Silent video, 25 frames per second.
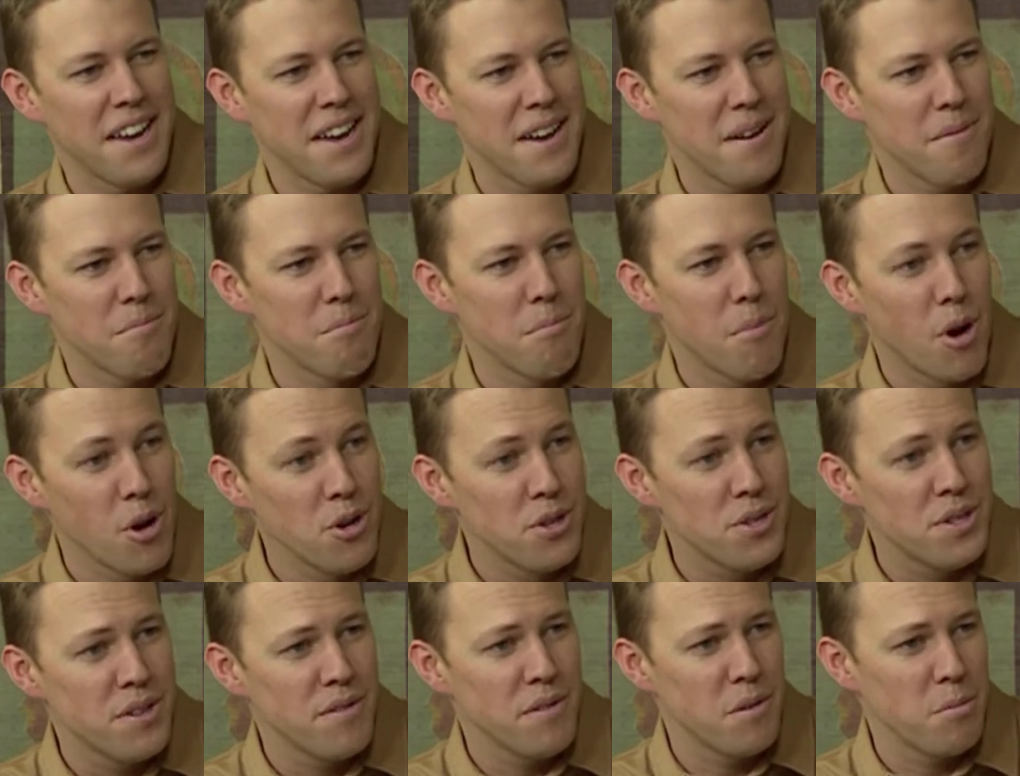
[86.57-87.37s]
Uh,
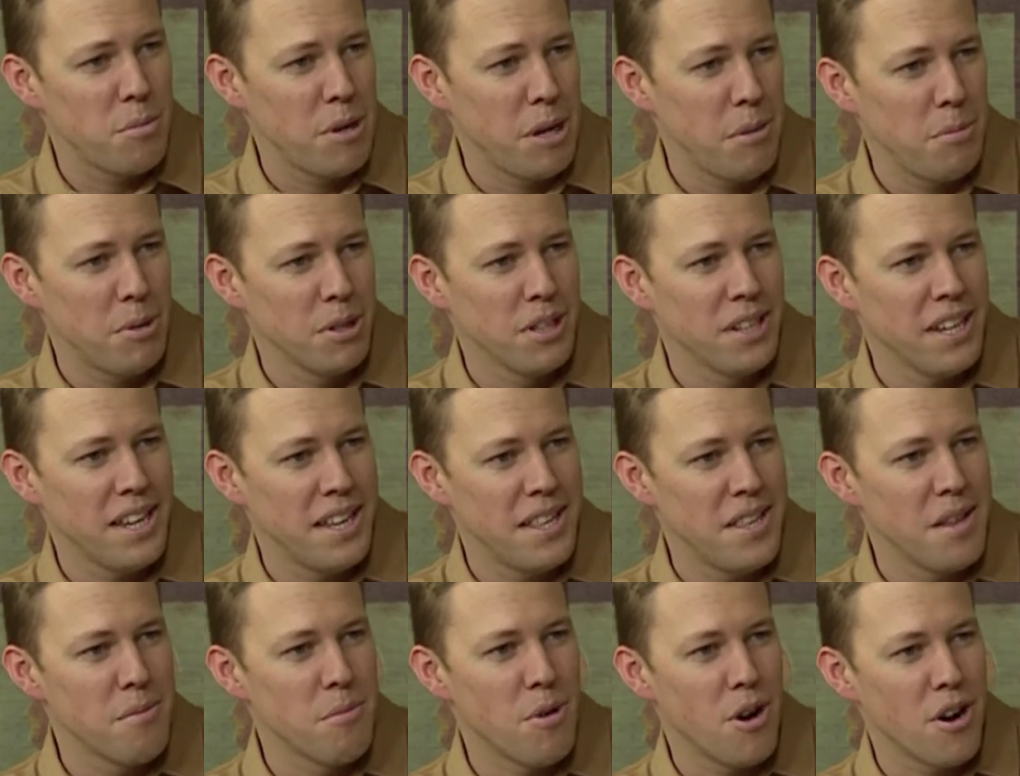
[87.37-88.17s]
most of the
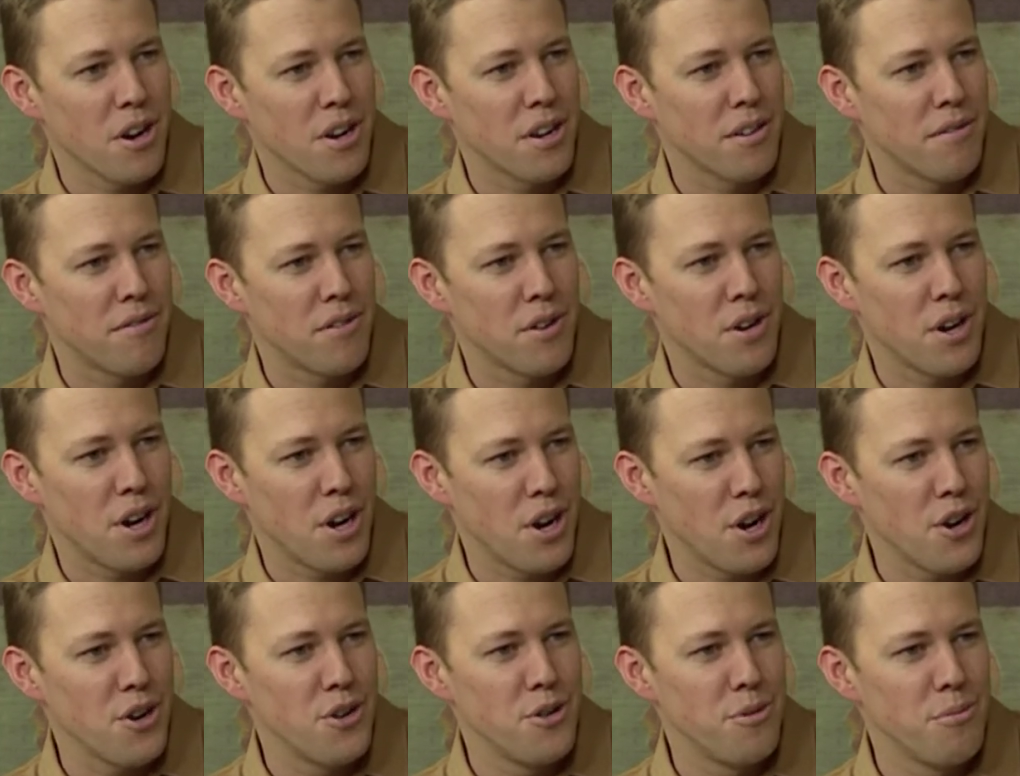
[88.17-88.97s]
people in the market
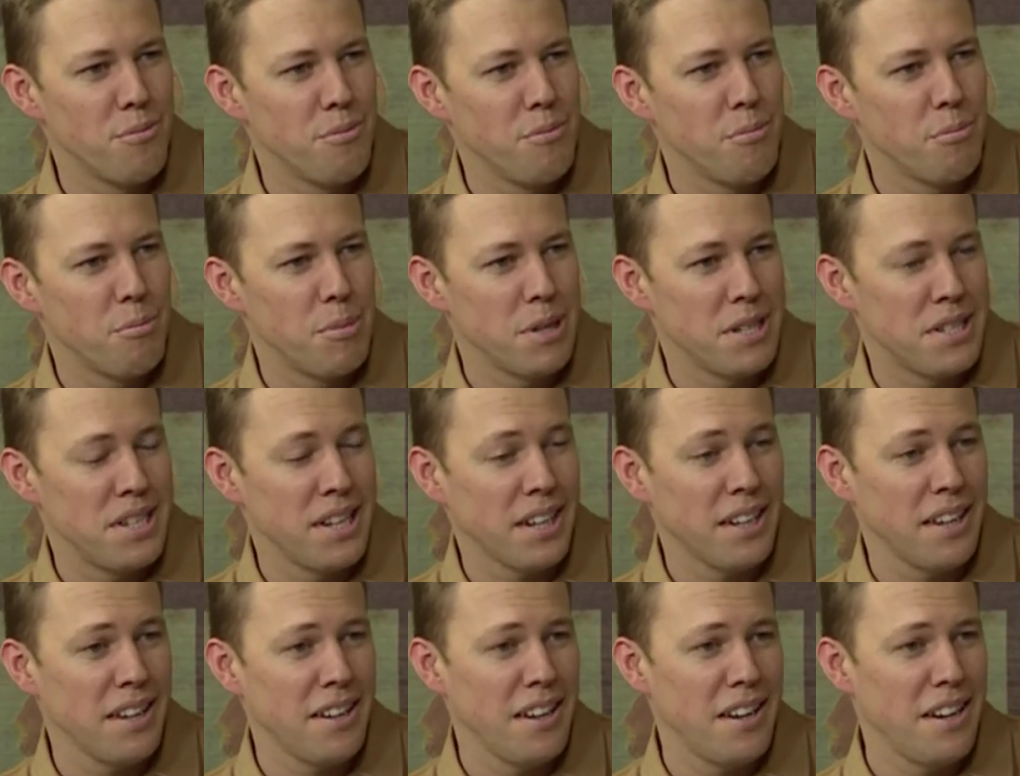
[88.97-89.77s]
for a home,
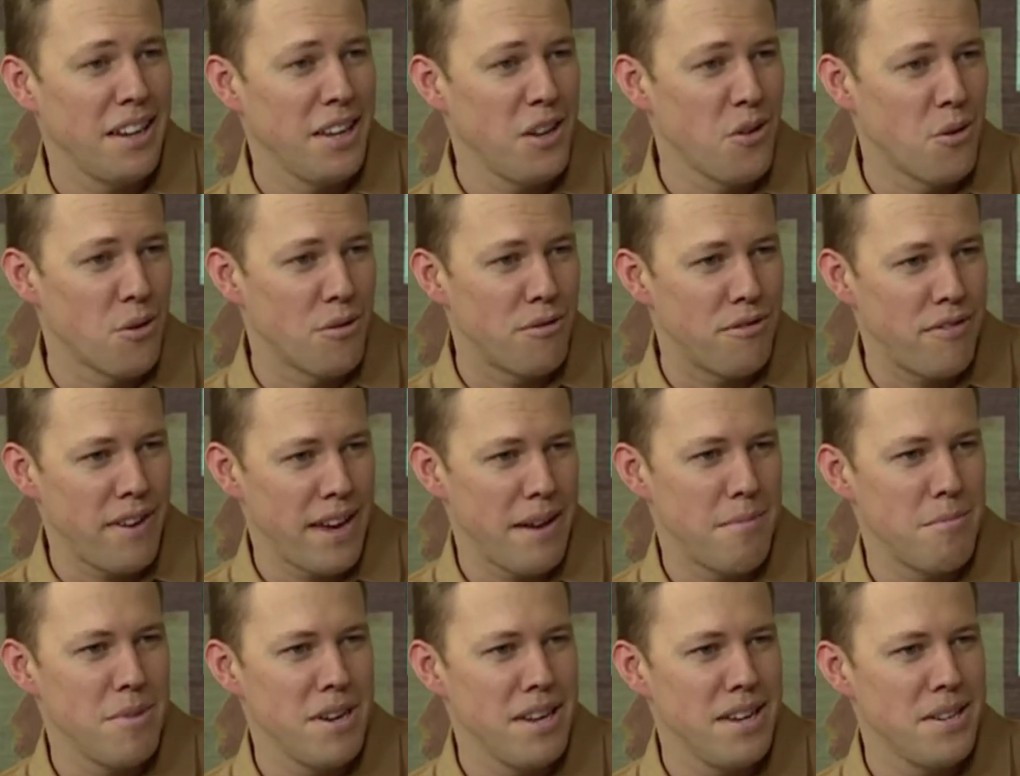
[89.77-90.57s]
particularly your
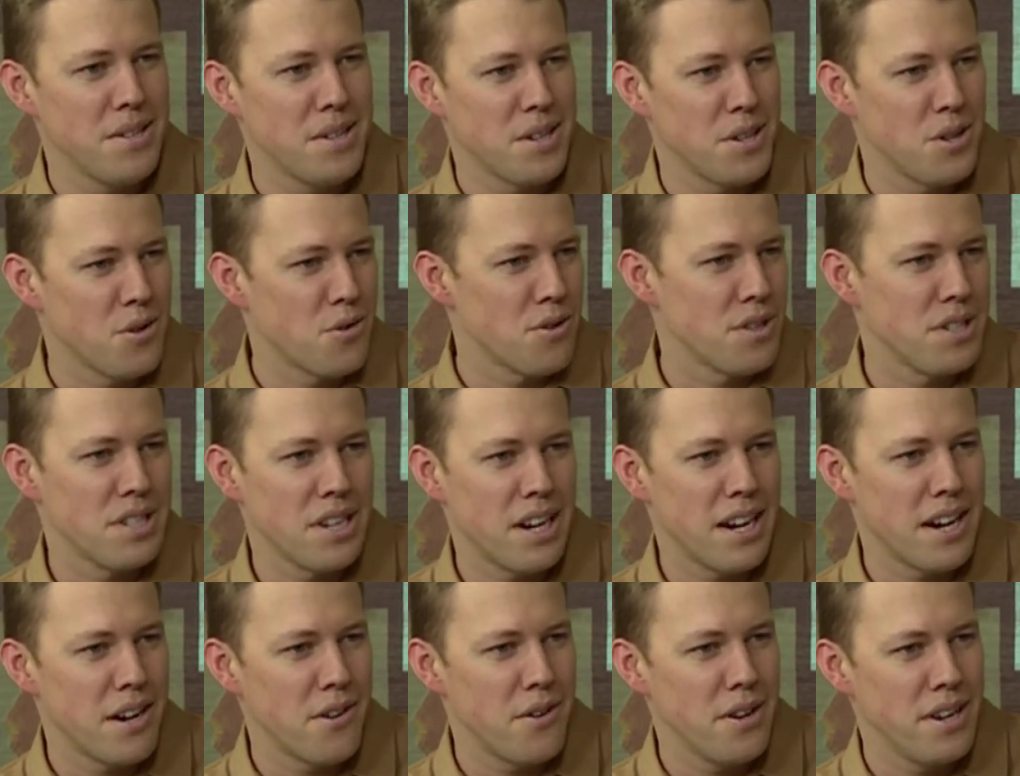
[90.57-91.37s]
families and
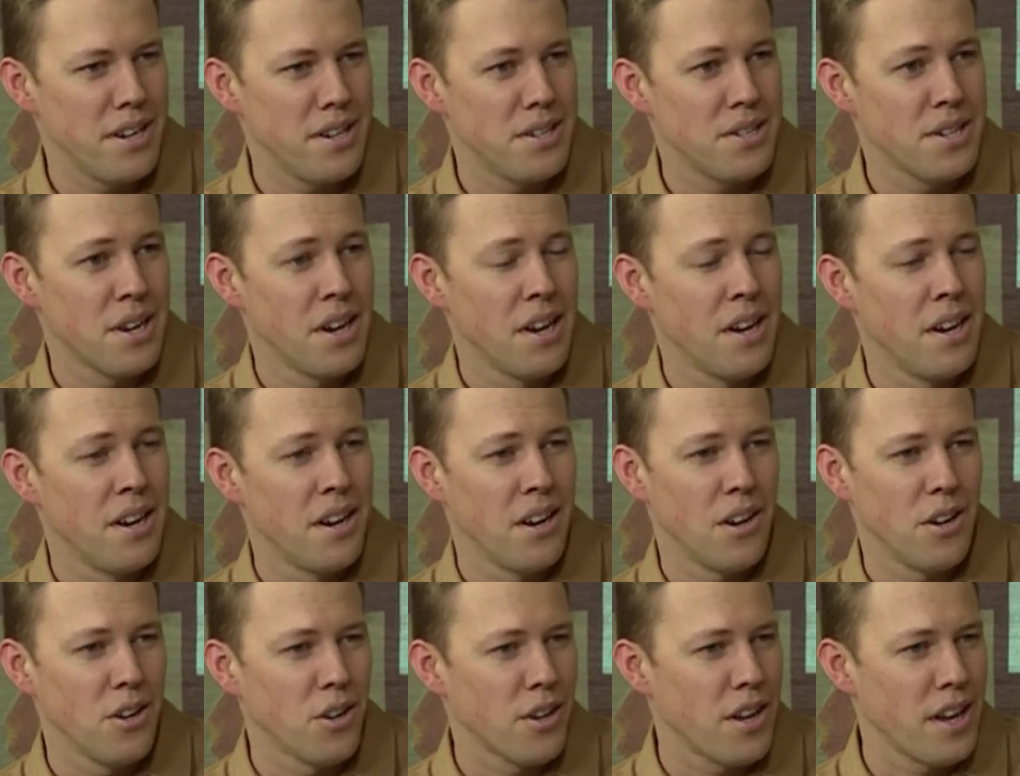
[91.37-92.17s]
your retirees,
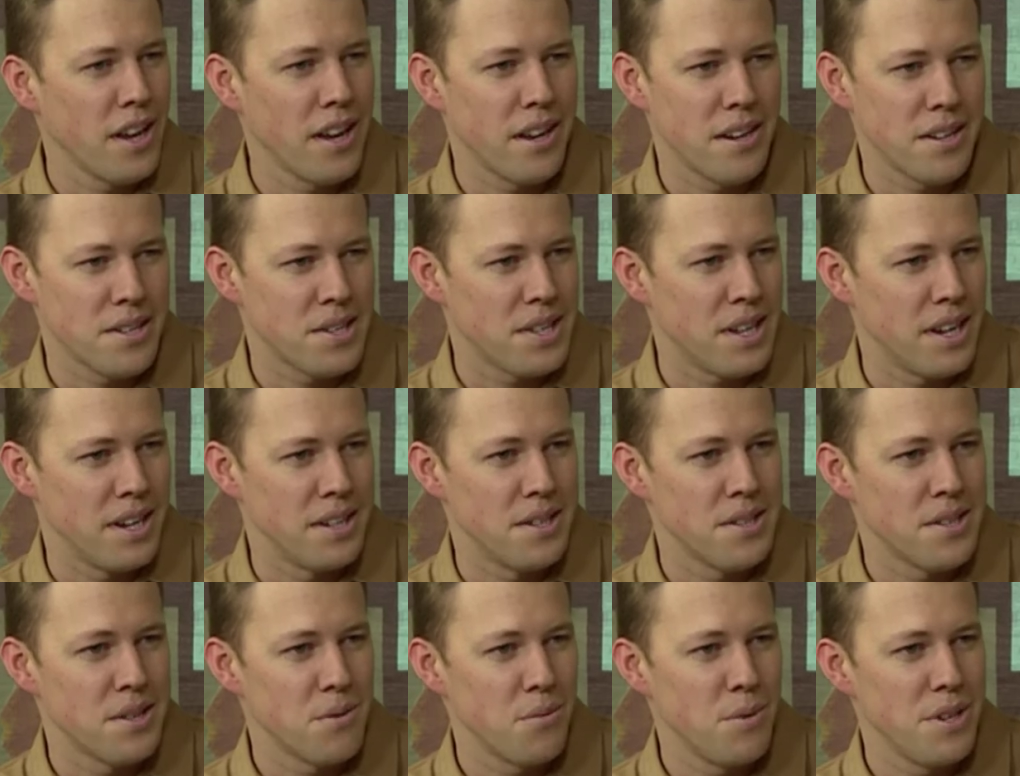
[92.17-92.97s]
are looking at
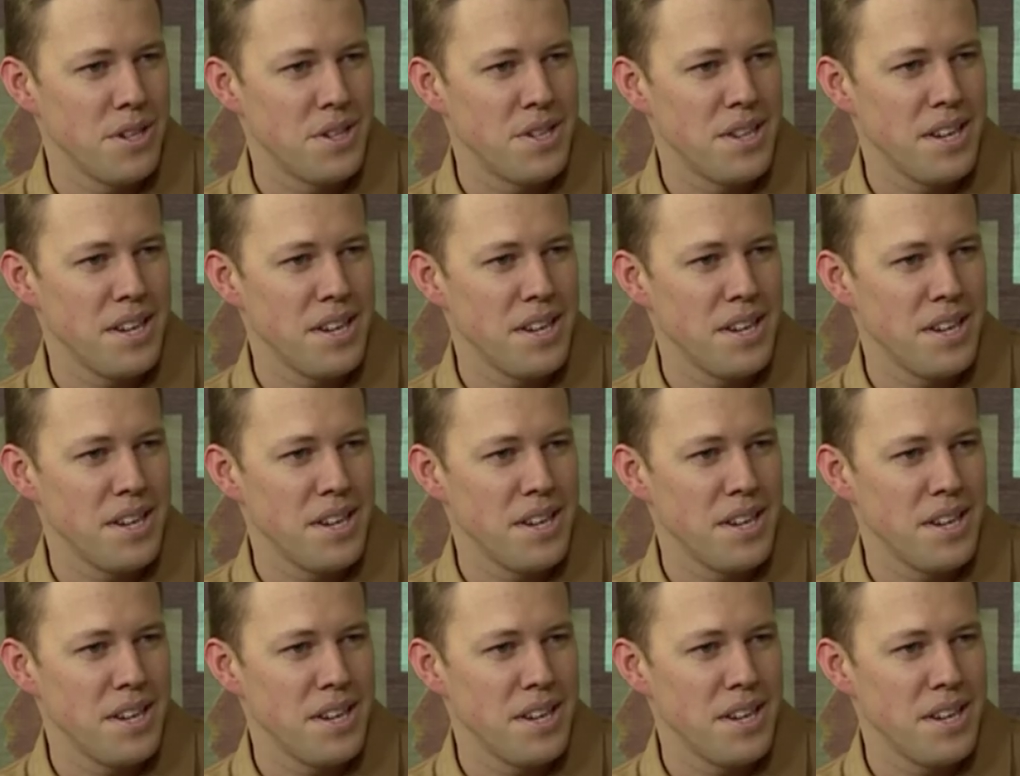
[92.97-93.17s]
estates.